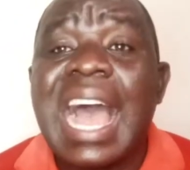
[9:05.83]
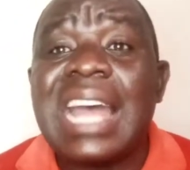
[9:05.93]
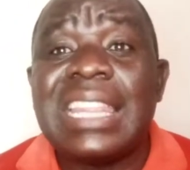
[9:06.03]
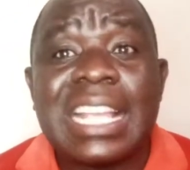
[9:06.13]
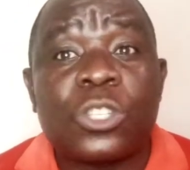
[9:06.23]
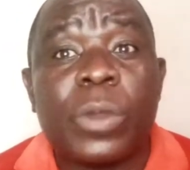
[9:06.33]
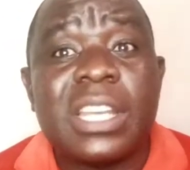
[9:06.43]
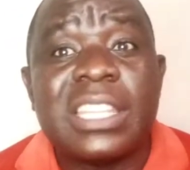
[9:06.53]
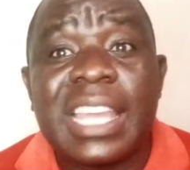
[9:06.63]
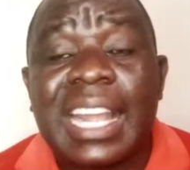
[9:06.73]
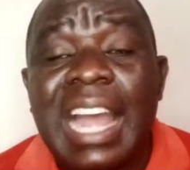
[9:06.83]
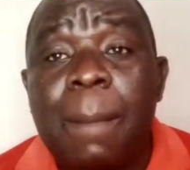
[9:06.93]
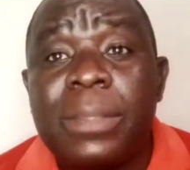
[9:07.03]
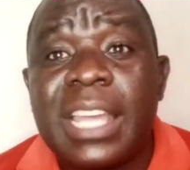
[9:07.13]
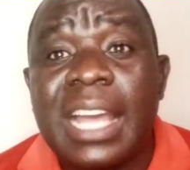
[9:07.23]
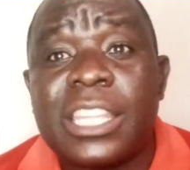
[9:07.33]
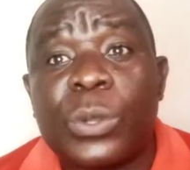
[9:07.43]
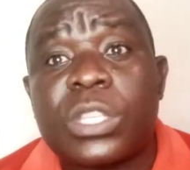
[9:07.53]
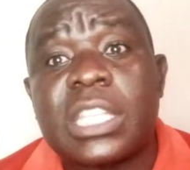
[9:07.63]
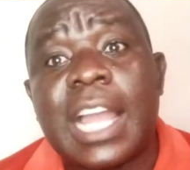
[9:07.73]
Others, when they come there,
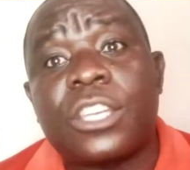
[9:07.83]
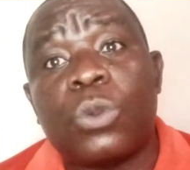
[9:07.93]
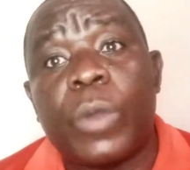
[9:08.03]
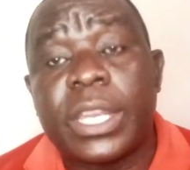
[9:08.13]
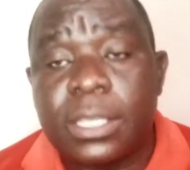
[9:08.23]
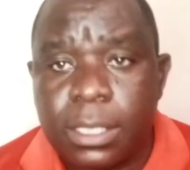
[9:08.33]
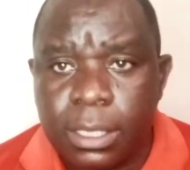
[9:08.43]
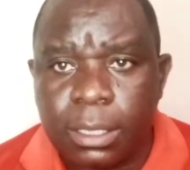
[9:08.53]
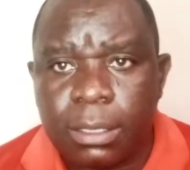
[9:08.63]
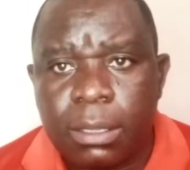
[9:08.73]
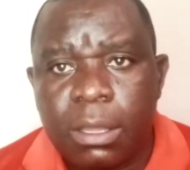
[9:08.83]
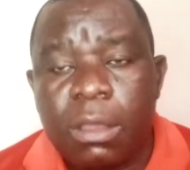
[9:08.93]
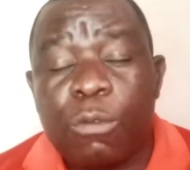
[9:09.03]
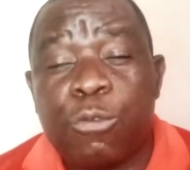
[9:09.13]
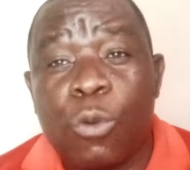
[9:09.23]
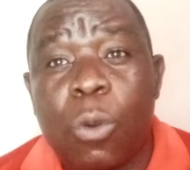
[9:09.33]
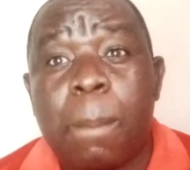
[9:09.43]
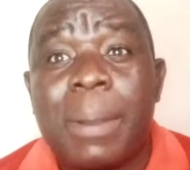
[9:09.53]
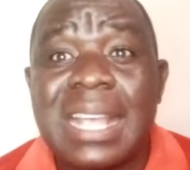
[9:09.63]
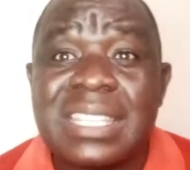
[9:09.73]
they'll start waiting for
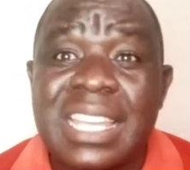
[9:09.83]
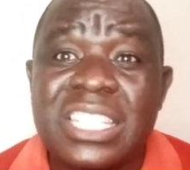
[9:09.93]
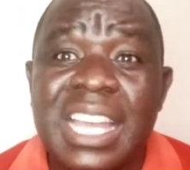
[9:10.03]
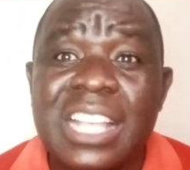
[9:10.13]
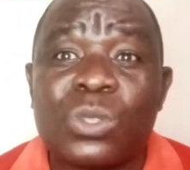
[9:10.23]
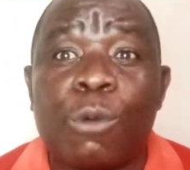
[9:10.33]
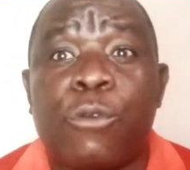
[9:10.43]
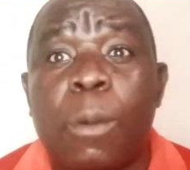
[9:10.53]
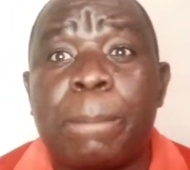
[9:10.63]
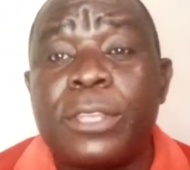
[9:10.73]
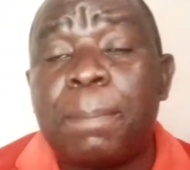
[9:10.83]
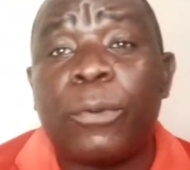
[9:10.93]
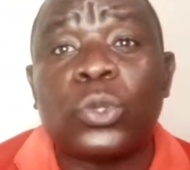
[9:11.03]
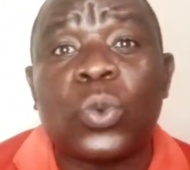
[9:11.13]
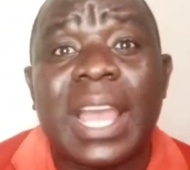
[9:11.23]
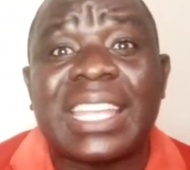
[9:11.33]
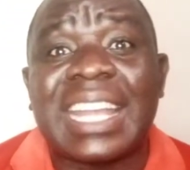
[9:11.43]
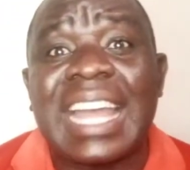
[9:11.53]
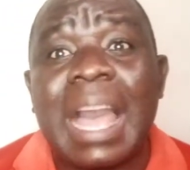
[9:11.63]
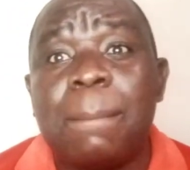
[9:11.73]
passengers or for people to
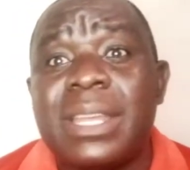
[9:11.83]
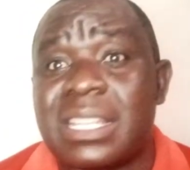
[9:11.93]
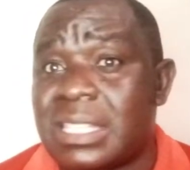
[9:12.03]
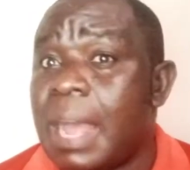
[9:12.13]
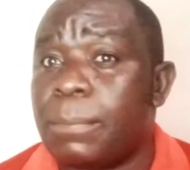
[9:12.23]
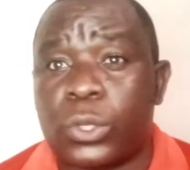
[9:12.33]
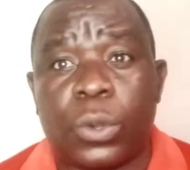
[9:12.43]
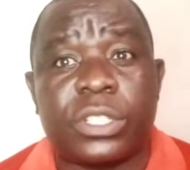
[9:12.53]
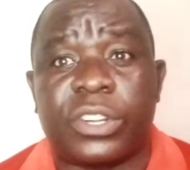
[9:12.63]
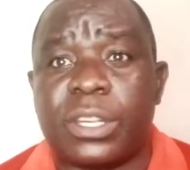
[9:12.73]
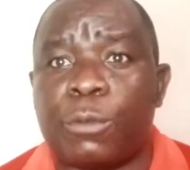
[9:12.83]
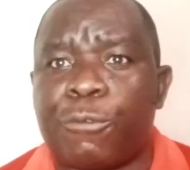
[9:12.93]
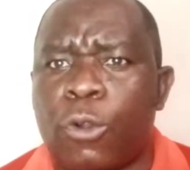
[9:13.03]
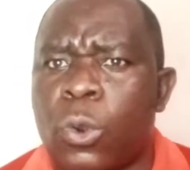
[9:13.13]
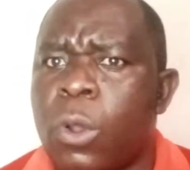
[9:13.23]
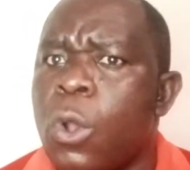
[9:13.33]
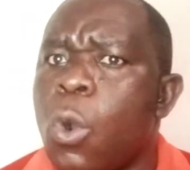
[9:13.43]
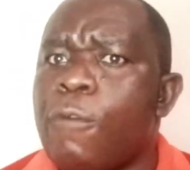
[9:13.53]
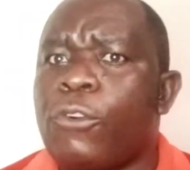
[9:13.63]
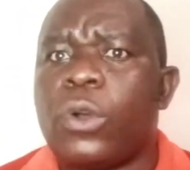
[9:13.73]
like come in. Some don't really follow.
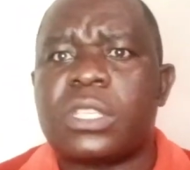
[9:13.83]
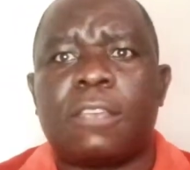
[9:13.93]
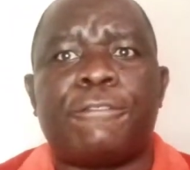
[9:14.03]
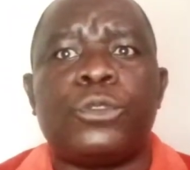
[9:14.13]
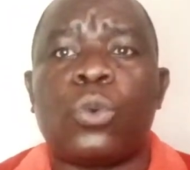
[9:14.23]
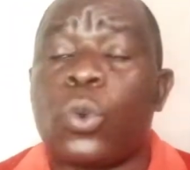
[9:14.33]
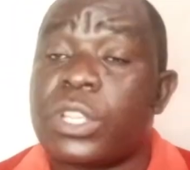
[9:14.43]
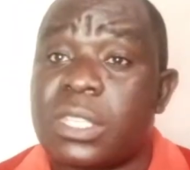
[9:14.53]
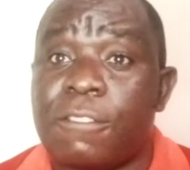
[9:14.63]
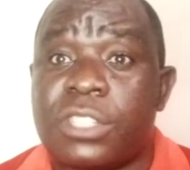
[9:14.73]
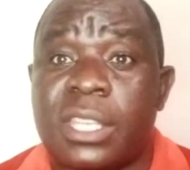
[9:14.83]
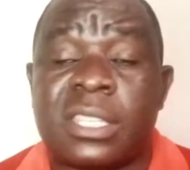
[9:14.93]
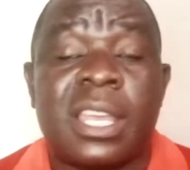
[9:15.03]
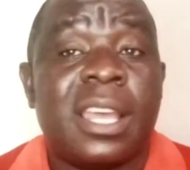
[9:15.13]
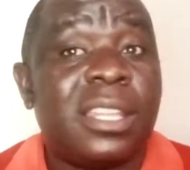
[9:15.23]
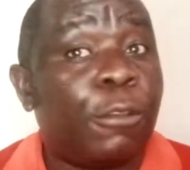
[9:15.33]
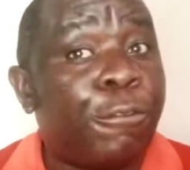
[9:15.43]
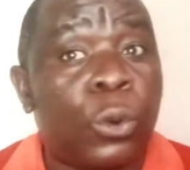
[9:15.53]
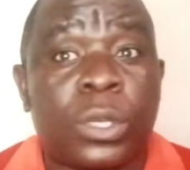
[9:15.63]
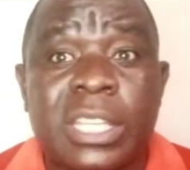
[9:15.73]
Of course, a few coach services, they
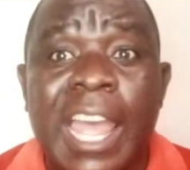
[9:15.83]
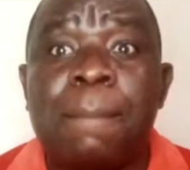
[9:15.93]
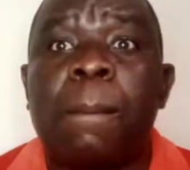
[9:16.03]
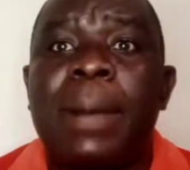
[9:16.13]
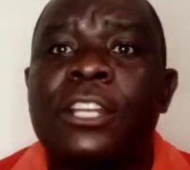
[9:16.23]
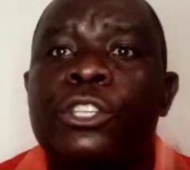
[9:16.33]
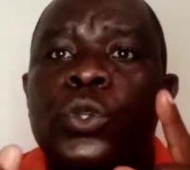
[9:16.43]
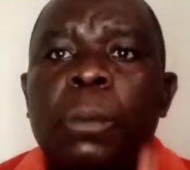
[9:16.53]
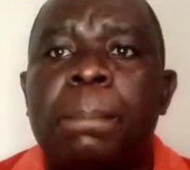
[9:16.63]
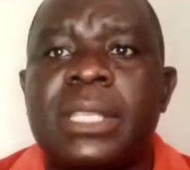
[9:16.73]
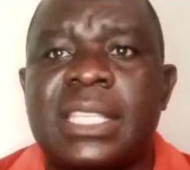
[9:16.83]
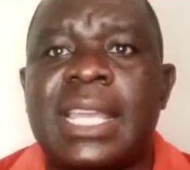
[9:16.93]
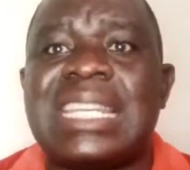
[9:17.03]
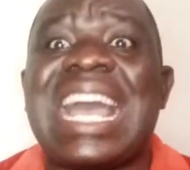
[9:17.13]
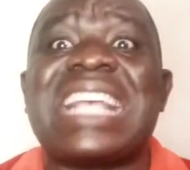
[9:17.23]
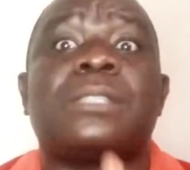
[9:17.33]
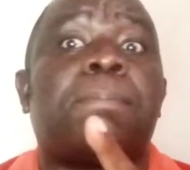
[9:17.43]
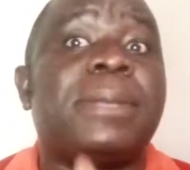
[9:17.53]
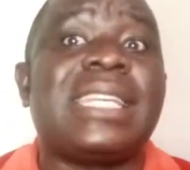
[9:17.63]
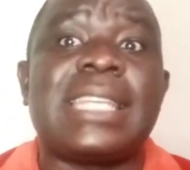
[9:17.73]
follow time, but UBZ has
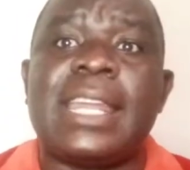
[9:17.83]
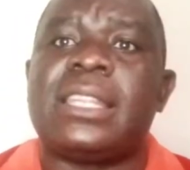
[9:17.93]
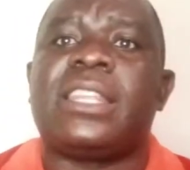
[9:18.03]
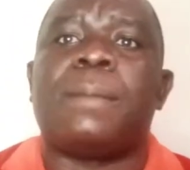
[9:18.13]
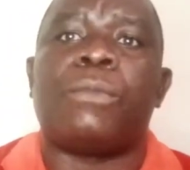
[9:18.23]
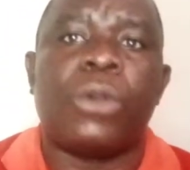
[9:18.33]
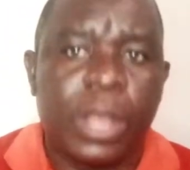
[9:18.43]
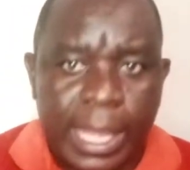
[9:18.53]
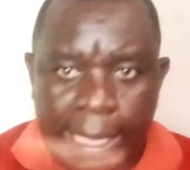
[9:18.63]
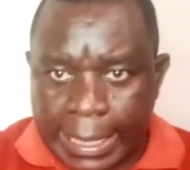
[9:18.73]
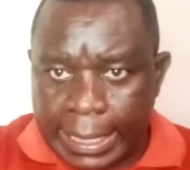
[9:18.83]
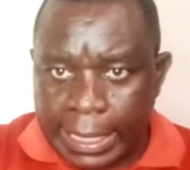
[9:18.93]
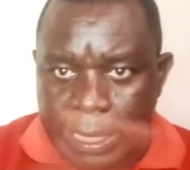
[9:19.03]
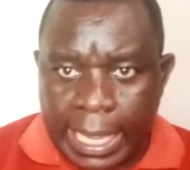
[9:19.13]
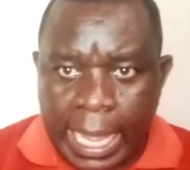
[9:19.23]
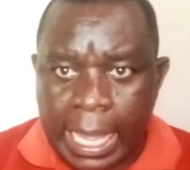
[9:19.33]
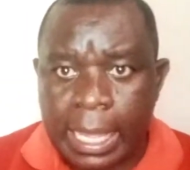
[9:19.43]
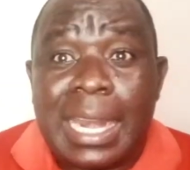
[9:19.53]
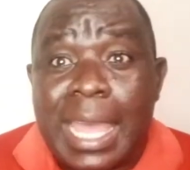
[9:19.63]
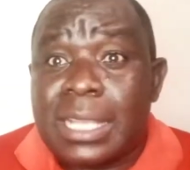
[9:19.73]
beaten them clear,
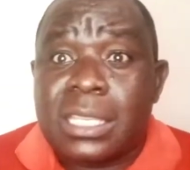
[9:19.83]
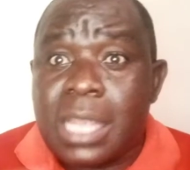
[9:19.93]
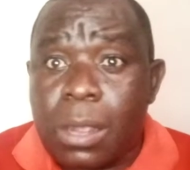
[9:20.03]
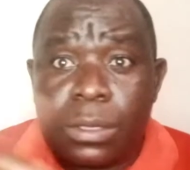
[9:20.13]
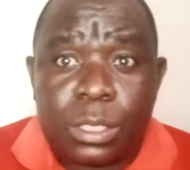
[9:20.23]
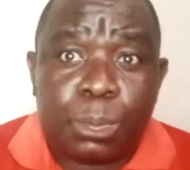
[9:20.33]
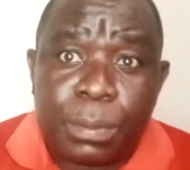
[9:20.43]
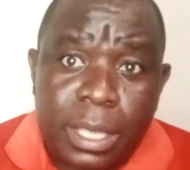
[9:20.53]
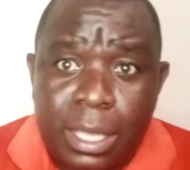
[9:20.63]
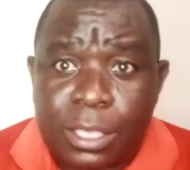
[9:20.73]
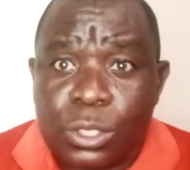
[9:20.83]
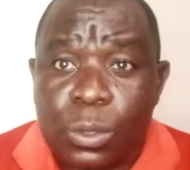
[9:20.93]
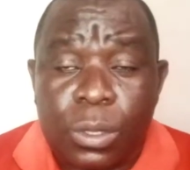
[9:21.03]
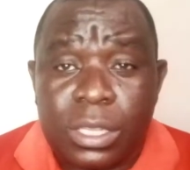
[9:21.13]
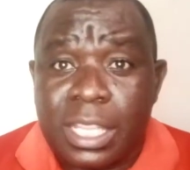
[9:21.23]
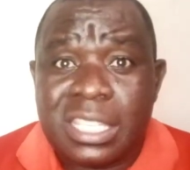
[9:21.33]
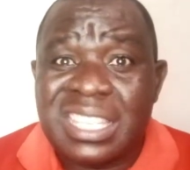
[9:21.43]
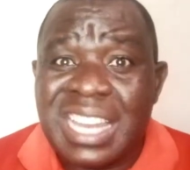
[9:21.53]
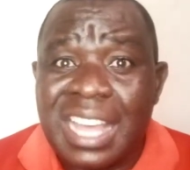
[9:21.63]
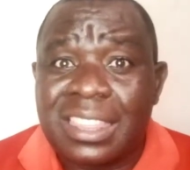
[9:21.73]
like child's play. So there's
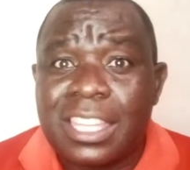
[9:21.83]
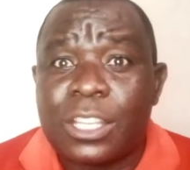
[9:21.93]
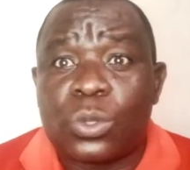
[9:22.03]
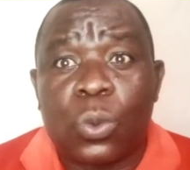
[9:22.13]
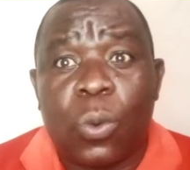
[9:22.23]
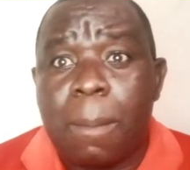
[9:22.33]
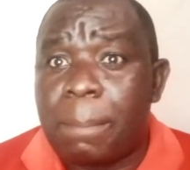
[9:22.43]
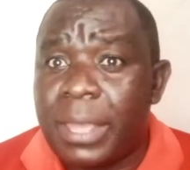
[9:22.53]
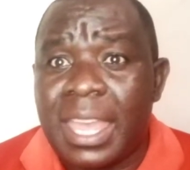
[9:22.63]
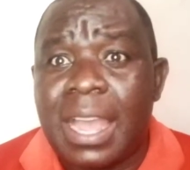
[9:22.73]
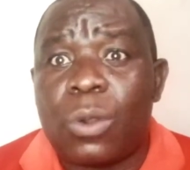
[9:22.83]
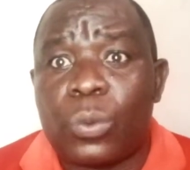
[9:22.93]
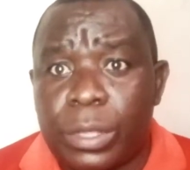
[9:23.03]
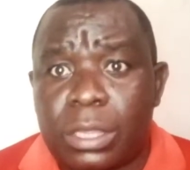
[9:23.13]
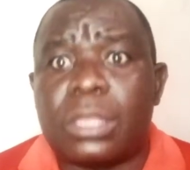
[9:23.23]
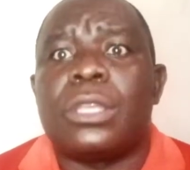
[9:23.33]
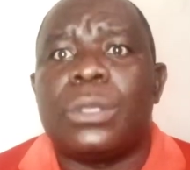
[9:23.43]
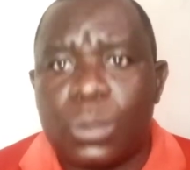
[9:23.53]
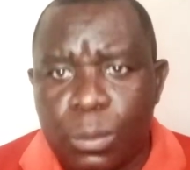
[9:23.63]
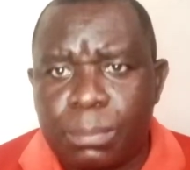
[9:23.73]
nothing to compare with
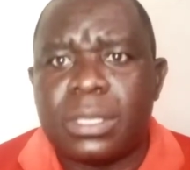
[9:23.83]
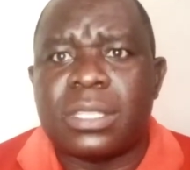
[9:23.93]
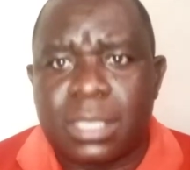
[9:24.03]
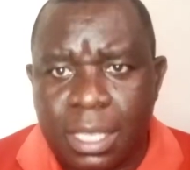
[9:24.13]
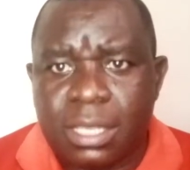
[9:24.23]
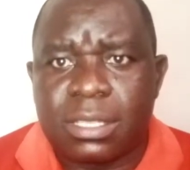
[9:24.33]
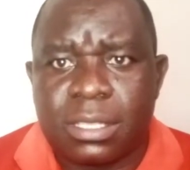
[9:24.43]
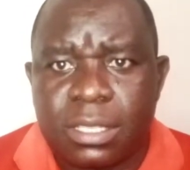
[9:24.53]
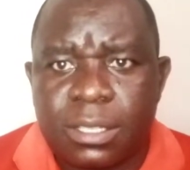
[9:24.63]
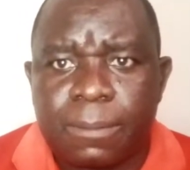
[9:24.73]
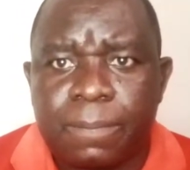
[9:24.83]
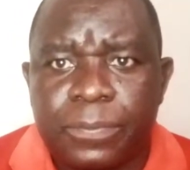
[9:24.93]
UBZ.